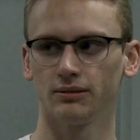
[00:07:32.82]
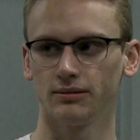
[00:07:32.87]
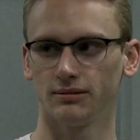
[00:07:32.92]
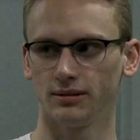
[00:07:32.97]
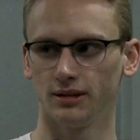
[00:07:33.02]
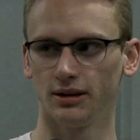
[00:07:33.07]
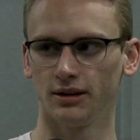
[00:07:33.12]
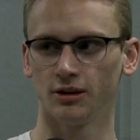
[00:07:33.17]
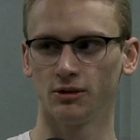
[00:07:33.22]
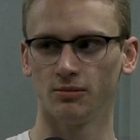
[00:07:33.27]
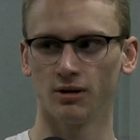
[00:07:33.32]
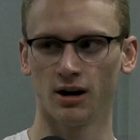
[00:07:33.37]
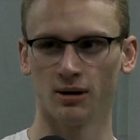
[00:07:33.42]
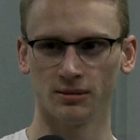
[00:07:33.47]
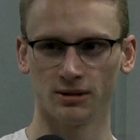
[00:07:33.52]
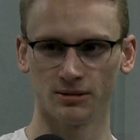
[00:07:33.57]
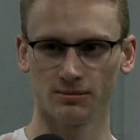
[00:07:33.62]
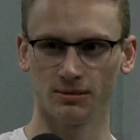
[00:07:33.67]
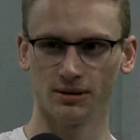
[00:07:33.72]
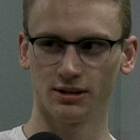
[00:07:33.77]
the Obama
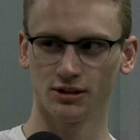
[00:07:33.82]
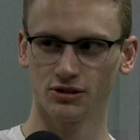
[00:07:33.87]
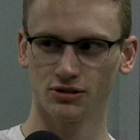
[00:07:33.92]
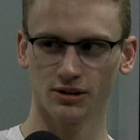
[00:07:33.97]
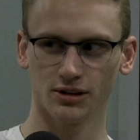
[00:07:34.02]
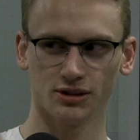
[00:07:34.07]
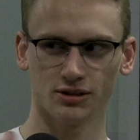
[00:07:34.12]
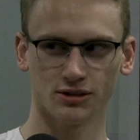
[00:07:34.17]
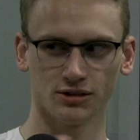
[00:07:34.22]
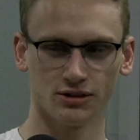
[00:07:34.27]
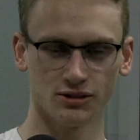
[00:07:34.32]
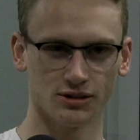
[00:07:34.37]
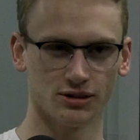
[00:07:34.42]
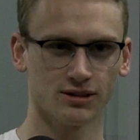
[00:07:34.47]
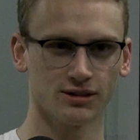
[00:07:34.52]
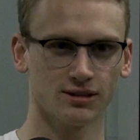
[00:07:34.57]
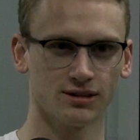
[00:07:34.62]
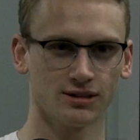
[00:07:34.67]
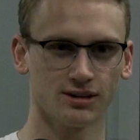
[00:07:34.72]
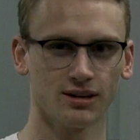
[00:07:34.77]
administration
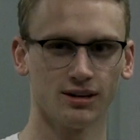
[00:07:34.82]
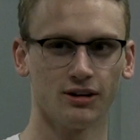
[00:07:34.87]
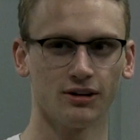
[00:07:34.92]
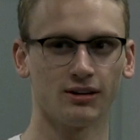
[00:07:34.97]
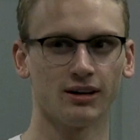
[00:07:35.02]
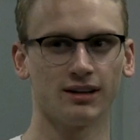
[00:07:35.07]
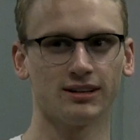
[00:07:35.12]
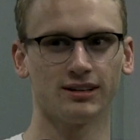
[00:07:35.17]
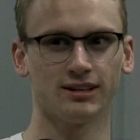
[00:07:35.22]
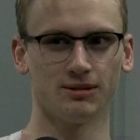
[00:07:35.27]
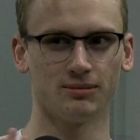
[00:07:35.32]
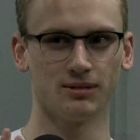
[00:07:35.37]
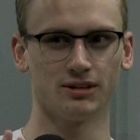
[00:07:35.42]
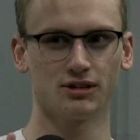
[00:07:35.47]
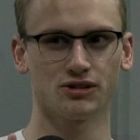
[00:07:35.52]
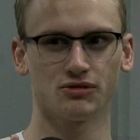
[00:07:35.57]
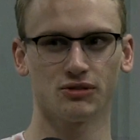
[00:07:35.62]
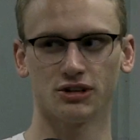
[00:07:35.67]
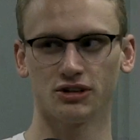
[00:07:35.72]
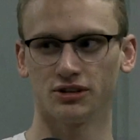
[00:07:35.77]

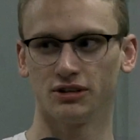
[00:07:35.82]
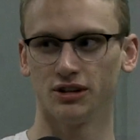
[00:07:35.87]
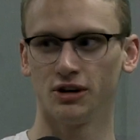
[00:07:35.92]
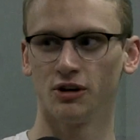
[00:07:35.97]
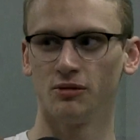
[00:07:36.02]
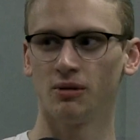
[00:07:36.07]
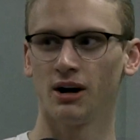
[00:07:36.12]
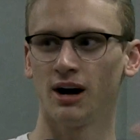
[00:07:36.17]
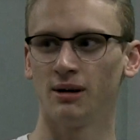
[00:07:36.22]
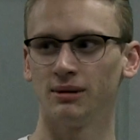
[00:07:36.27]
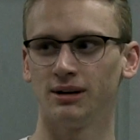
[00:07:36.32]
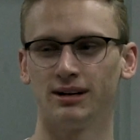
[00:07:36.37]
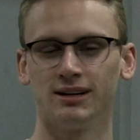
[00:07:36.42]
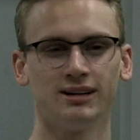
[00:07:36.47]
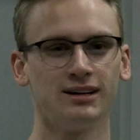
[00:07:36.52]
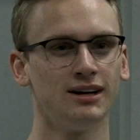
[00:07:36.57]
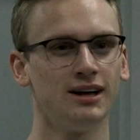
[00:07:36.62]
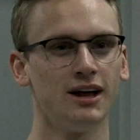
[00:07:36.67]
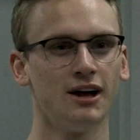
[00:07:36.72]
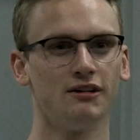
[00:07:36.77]
the Obama
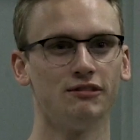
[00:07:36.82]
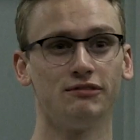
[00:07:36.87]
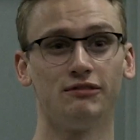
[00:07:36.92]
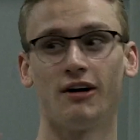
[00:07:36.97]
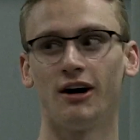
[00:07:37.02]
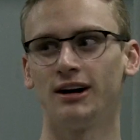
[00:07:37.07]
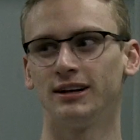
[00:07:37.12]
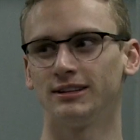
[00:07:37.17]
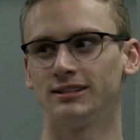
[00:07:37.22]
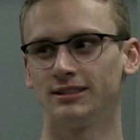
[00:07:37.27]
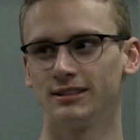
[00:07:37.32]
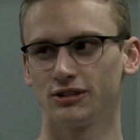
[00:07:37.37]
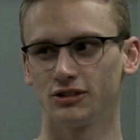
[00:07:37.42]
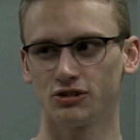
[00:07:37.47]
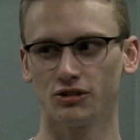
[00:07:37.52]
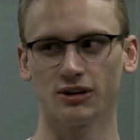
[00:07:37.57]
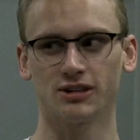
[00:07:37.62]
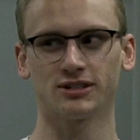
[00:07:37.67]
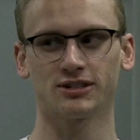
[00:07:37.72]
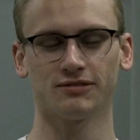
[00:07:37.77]

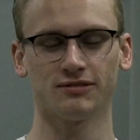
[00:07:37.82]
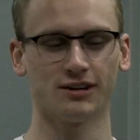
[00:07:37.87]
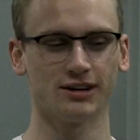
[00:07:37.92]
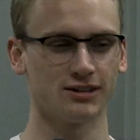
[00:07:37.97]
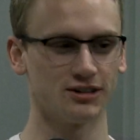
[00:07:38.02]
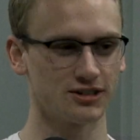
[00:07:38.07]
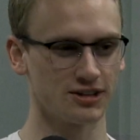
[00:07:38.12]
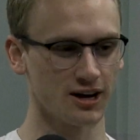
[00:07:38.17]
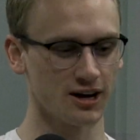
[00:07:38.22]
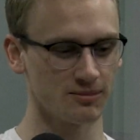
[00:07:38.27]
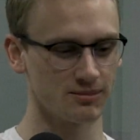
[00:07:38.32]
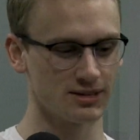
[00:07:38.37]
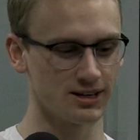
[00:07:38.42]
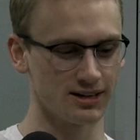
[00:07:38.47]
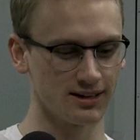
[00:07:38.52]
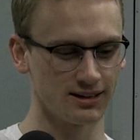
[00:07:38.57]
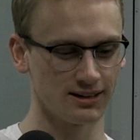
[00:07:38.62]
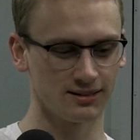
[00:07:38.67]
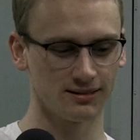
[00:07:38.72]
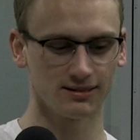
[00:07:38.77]
trust fund just comes
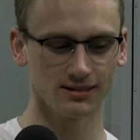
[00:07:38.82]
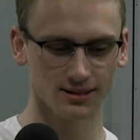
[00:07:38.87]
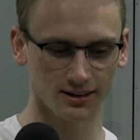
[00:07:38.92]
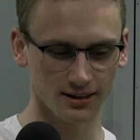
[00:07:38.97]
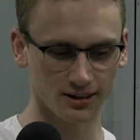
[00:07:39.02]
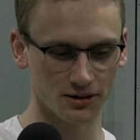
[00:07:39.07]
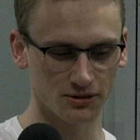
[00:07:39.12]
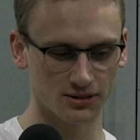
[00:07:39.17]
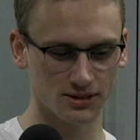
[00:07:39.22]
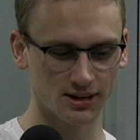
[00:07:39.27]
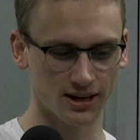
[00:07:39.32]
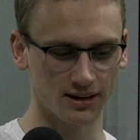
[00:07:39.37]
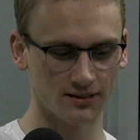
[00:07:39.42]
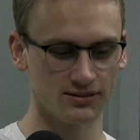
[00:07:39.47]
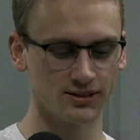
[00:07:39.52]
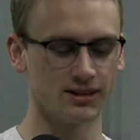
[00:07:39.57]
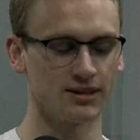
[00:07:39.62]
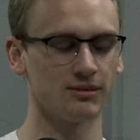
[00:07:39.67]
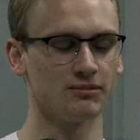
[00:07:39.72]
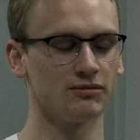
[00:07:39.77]
in and,
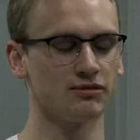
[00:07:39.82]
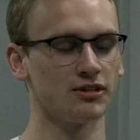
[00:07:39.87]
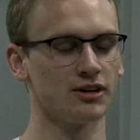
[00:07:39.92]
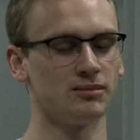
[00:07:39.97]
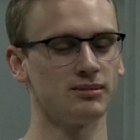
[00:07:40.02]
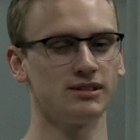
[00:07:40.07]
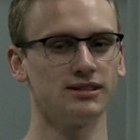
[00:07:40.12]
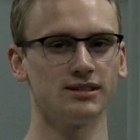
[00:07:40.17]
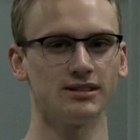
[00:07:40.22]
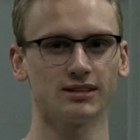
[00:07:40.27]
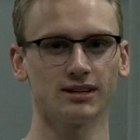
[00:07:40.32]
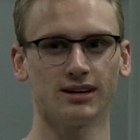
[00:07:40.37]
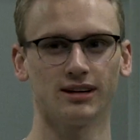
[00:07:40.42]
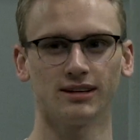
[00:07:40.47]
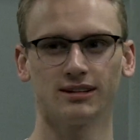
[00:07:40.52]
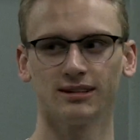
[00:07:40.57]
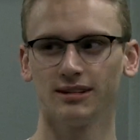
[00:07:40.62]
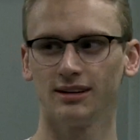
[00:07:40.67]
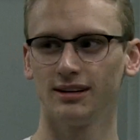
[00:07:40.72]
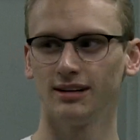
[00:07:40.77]
saves him from
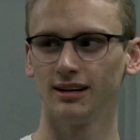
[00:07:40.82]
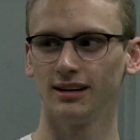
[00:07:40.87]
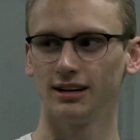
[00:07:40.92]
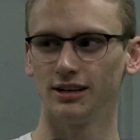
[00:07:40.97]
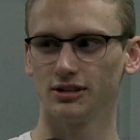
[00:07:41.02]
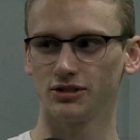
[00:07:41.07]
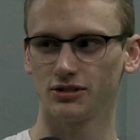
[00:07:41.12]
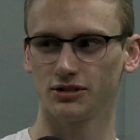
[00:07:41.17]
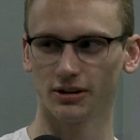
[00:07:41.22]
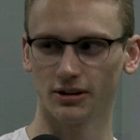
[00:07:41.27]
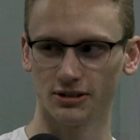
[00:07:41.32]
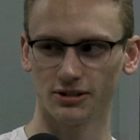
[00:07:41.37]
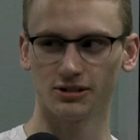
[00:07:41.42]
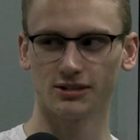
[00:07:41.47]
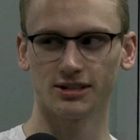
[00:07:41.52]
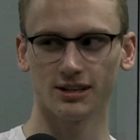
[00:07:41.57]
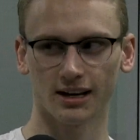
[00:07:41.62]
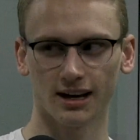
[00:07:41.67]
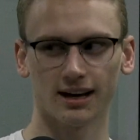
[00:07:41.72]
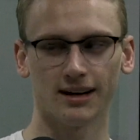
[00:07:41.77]
his
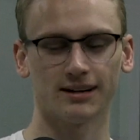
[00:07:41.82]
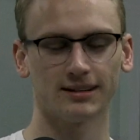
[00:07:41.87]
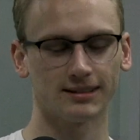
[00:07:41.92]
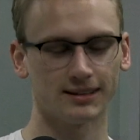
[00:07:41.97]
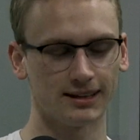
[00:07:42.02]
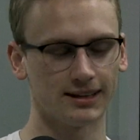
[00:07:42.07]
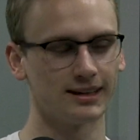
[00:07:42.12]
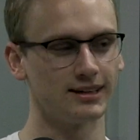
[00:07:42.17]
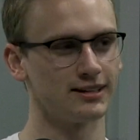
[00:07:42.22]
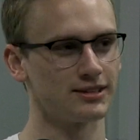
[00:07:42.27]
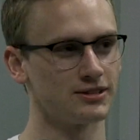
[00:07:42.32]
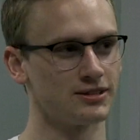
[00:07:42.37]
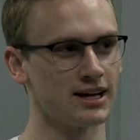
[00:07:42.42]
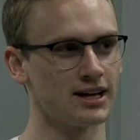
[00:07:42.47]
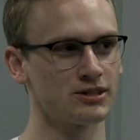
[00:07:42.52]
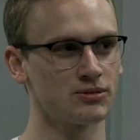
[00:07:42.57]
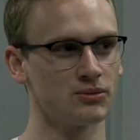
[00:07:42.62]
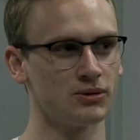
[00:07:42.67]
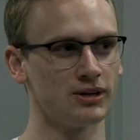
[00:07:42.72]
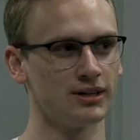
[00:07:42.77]
charges. Yeah. So
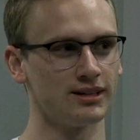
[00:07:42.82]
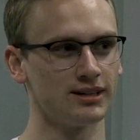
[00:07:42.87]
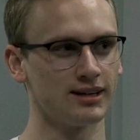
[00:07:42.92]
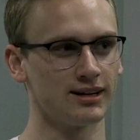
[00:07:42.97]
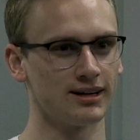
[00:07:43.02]
that's what